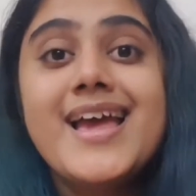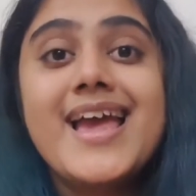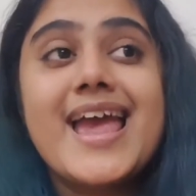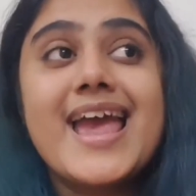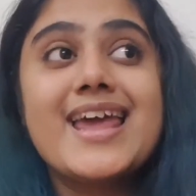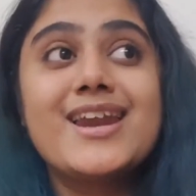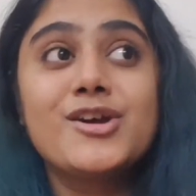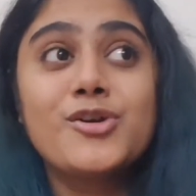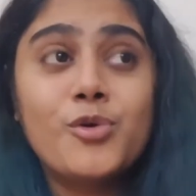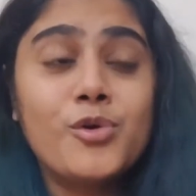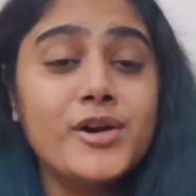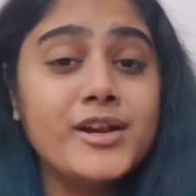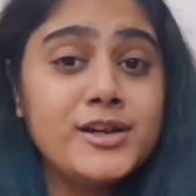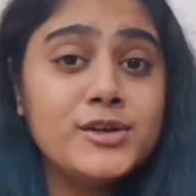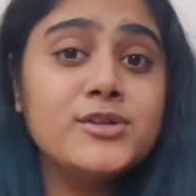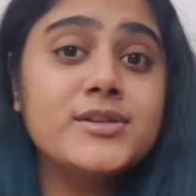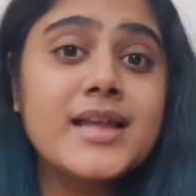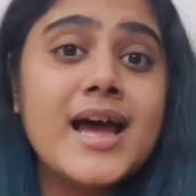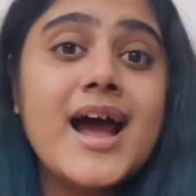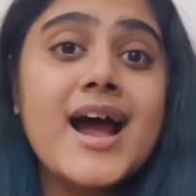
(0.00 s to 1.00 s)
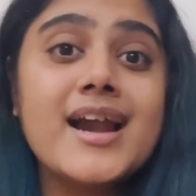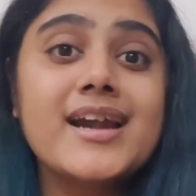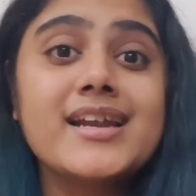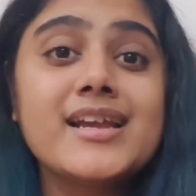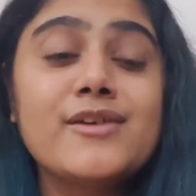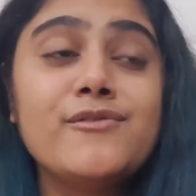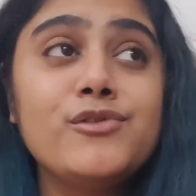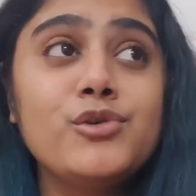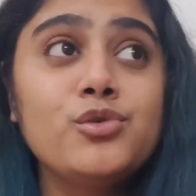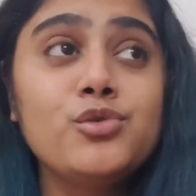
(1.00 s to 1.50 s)
And according to that,
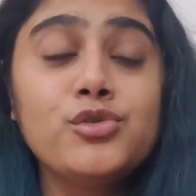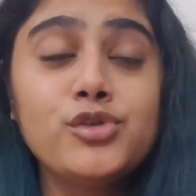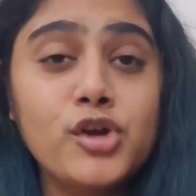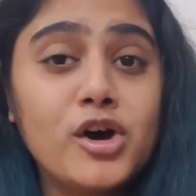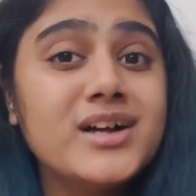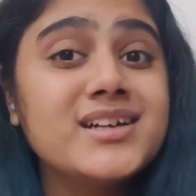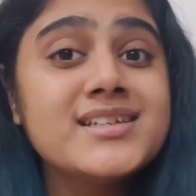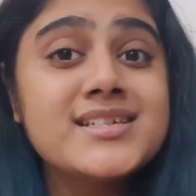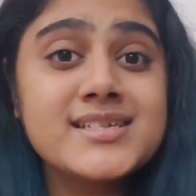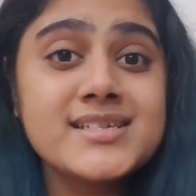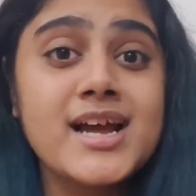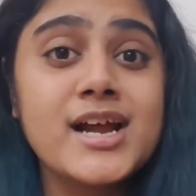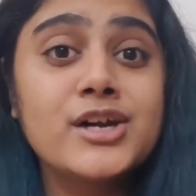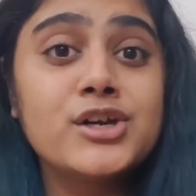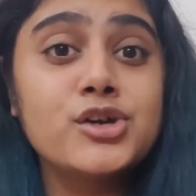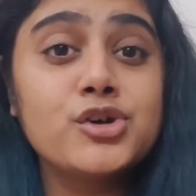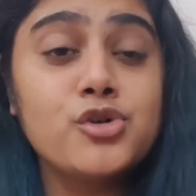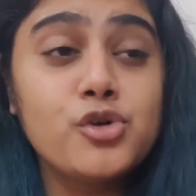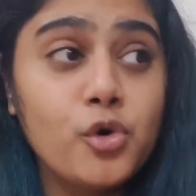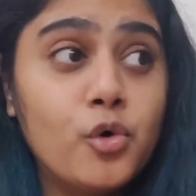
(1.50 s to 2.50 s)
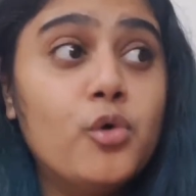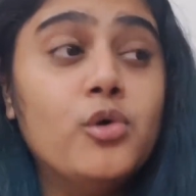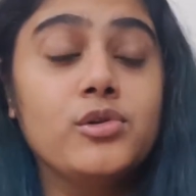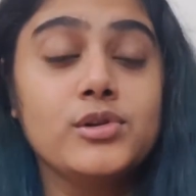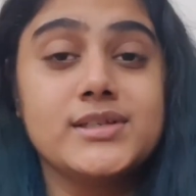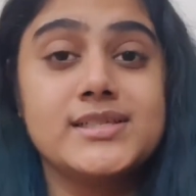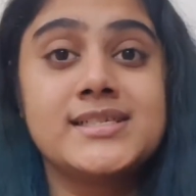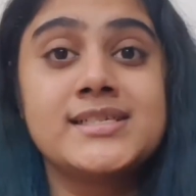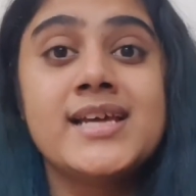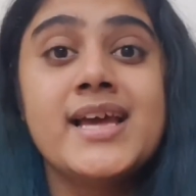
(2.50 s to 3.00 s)
if you do not set
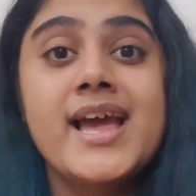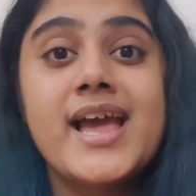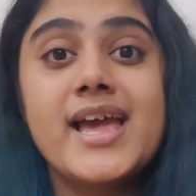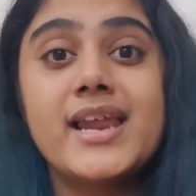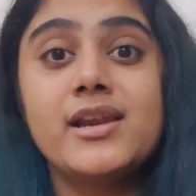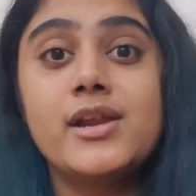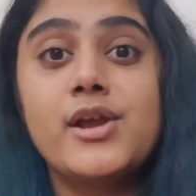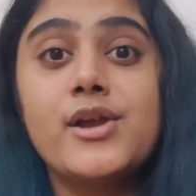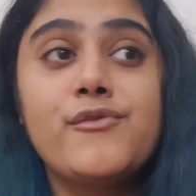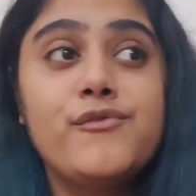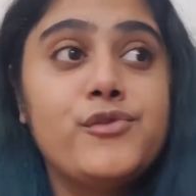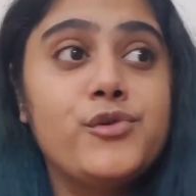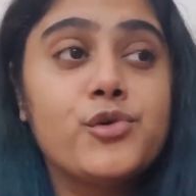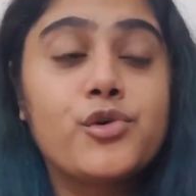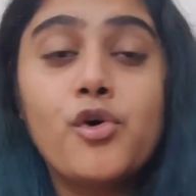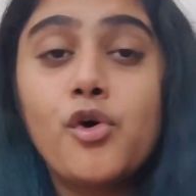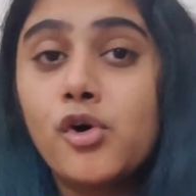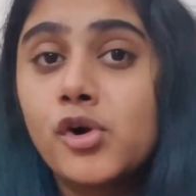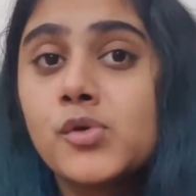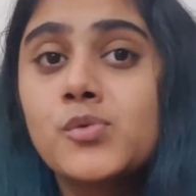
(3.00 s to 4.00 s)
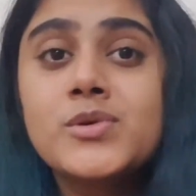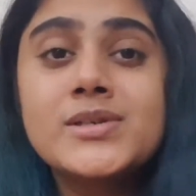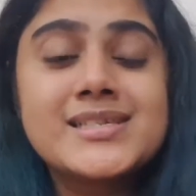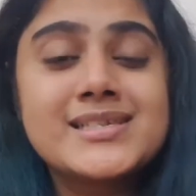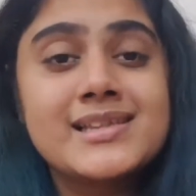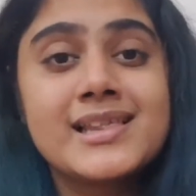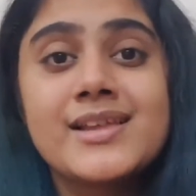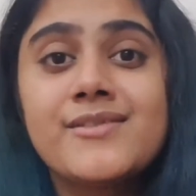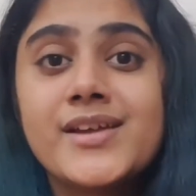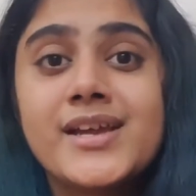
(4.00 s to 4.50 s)
goals and if you're always
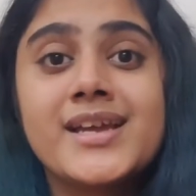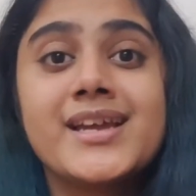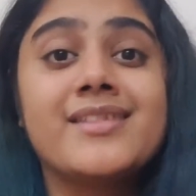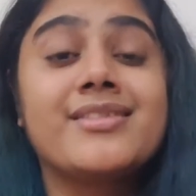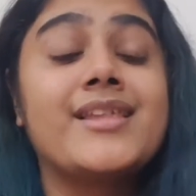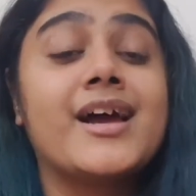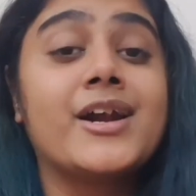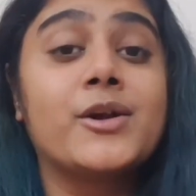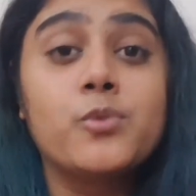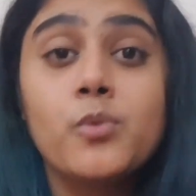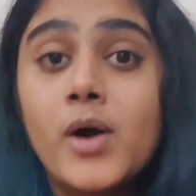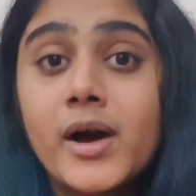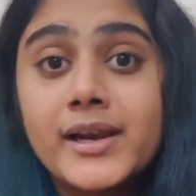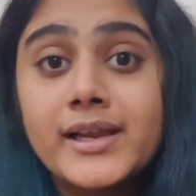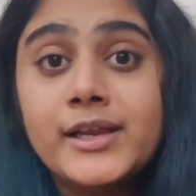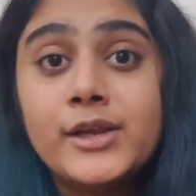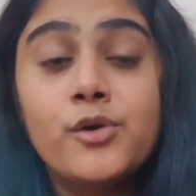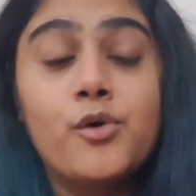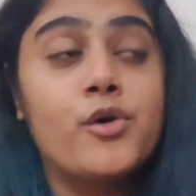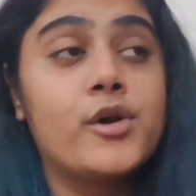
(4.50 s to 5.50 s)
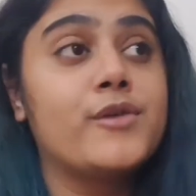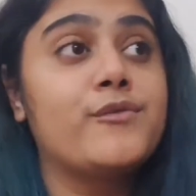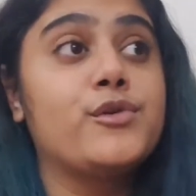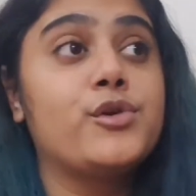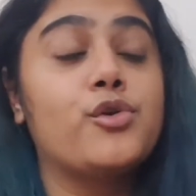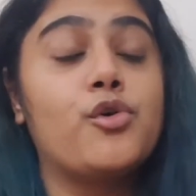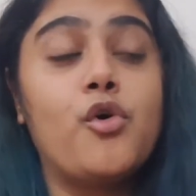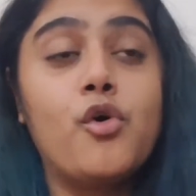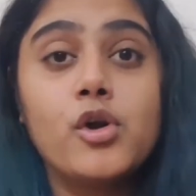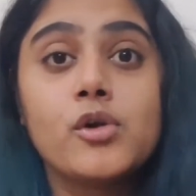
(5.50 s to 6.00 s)
living in that worry, or if
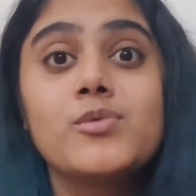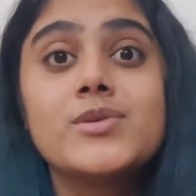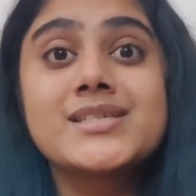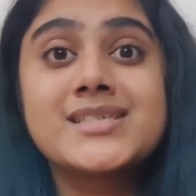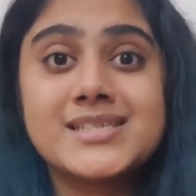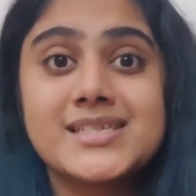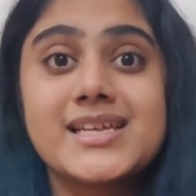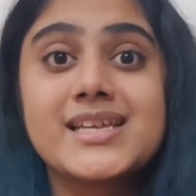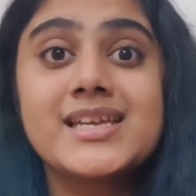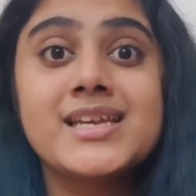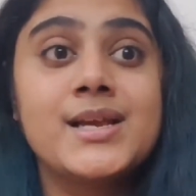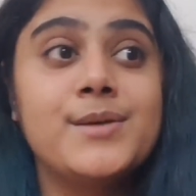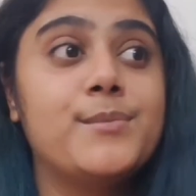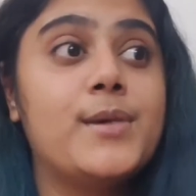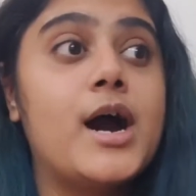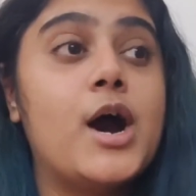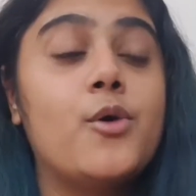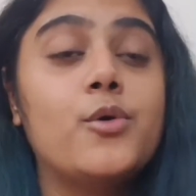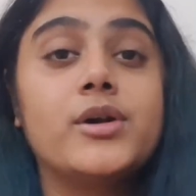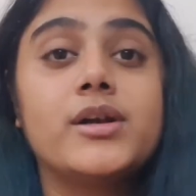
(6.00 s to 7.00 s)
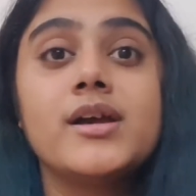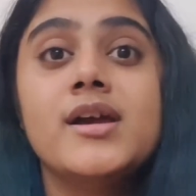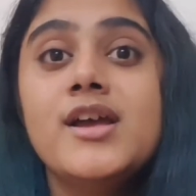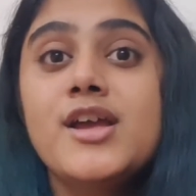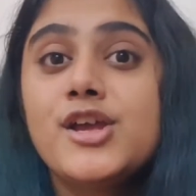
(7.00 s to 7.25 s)
you're always thinking about,